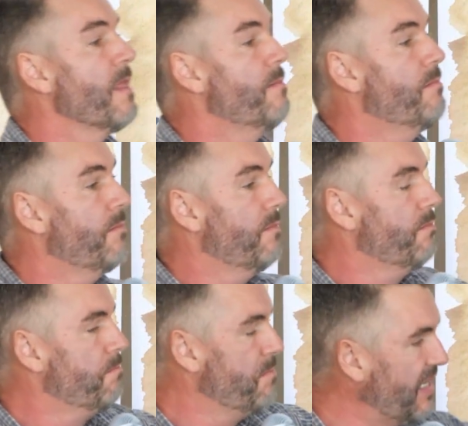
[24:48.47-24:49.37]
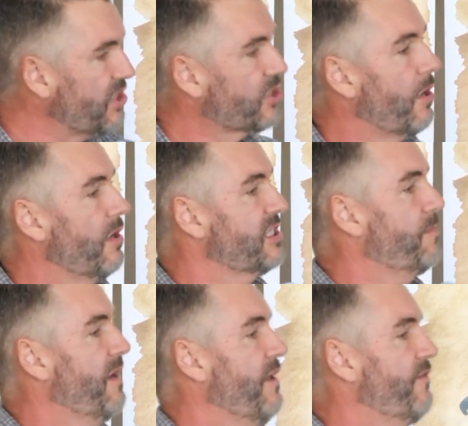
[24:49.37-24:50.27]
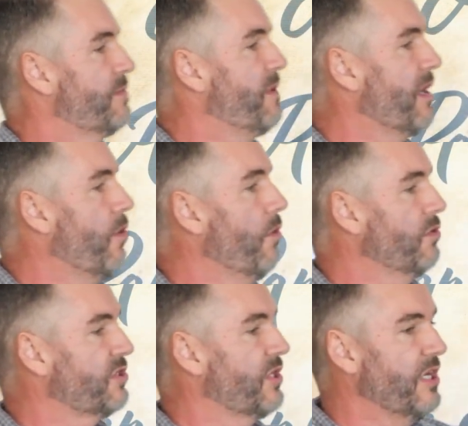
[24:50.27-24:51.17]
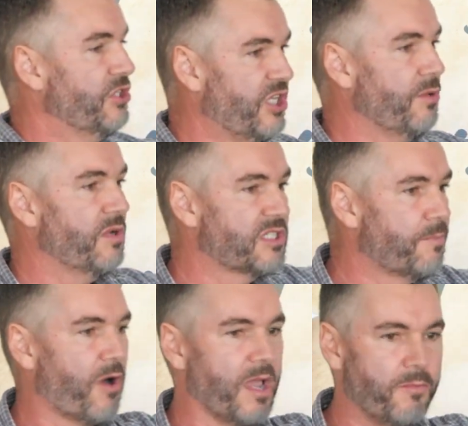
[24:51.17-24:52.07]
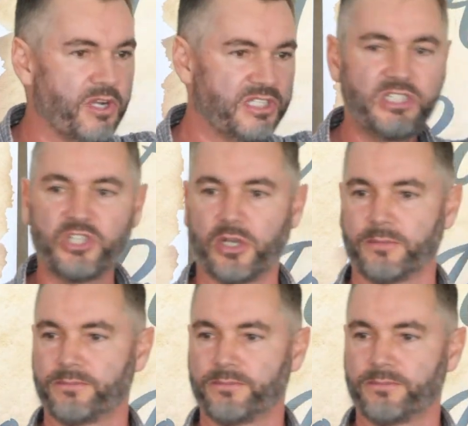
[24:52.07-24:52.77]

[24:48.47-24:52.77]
many scholars believe it's because she was the primary teacher.